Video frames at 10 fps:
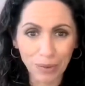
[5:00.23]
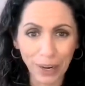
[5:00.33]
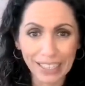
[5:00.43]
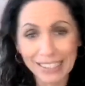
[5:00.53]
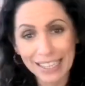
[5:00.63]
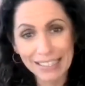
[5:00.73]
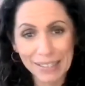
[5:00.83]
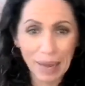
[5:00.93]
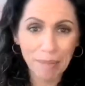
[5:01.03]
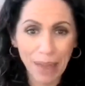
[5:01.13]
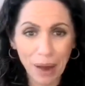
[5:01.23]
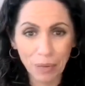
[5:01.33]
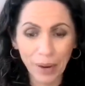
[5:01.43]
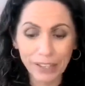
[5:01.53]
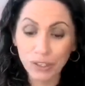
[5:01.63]
weights,
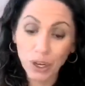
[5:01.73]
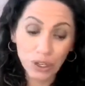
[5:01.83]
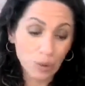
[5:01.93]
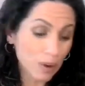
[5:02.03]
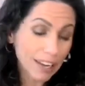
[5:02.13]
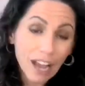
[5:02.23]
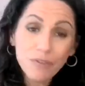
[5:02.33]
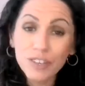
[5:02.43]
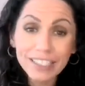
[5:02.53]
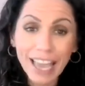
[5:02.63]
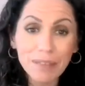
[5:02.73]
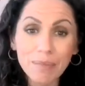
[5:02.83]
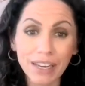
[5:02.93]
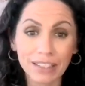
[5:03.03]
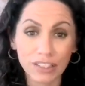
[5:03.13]
10-pound weights. You work out for 10
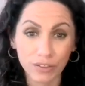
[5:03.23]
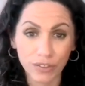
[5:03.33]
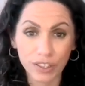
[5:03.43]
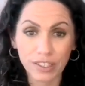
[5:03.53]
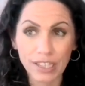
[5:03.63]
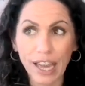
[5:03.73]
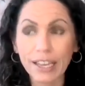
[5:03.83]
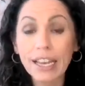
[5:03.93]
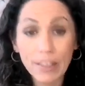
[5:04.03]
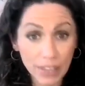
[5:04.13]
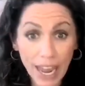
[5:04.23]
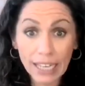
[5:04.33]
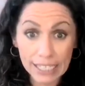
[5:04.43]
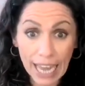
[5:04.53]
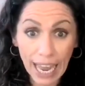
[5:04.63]
minutes the first day. The
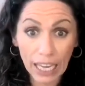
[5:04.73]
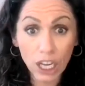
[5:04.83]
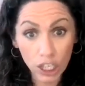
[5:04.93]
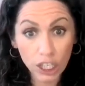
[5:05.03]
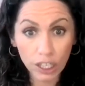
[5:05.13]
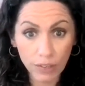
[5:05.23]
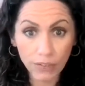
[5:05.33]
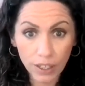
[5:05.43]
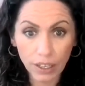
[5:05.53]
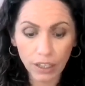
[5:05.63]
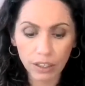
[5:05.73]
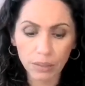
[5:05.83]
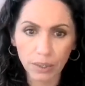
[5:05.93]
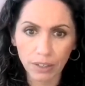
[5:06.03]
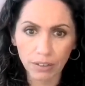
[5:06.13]
next day, you're going to feel it. You're
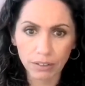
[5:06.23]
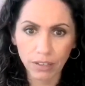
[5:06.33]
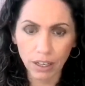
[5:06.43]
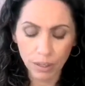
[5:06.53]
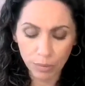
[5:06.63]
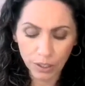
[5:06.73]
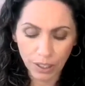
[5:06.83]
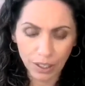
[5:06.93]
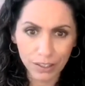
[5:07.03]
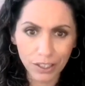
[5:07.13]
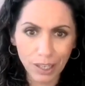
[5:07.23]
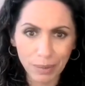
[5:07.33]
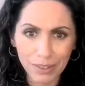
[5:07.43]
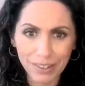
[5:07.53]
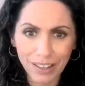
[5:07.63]
going to be like, oh God, I'm really out of shape.
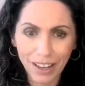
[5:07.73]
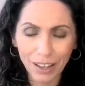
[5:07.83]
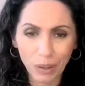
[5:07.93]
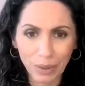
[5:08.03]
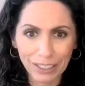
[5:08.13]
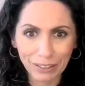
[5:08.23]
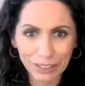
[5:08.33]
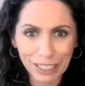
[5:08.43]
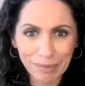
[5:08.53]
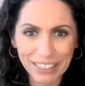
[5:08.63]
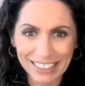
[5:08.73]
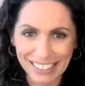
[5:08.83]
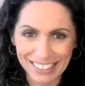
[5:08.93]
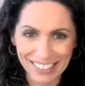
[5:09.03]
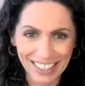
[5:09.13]
I only worked out for 10 minutes
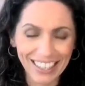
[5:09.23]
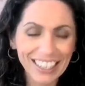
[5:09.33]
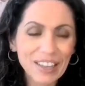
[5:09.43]
yesterday.